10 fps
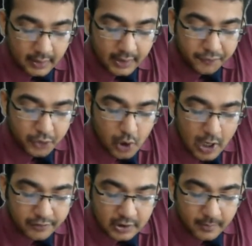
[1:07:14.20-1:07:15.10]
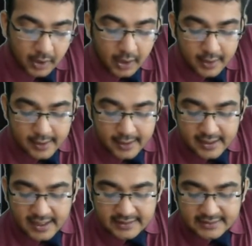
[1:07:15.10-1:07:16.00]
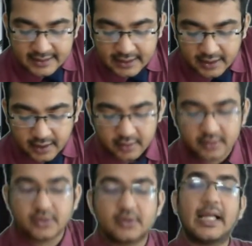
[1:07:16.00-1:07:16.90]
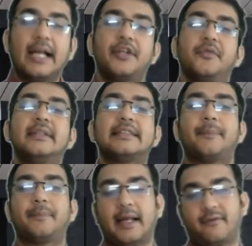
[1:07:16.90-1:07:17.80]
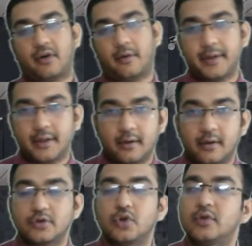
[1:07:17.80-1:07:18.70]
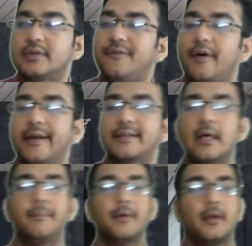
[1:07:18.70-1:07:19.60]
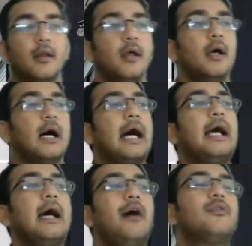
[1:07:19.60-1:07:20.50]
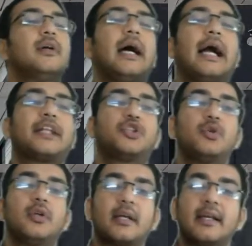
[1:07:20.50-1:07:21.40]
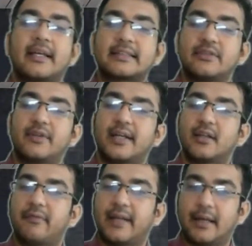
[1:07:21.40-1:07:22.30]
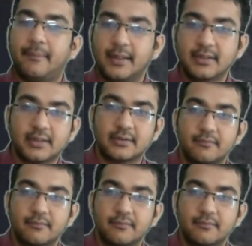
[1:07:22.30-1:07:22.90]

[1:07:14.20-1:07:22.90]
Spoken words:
if you have some unrealized rent, so that you will subtract from here. So say for example, I have the actual rent, received rent of 10 months,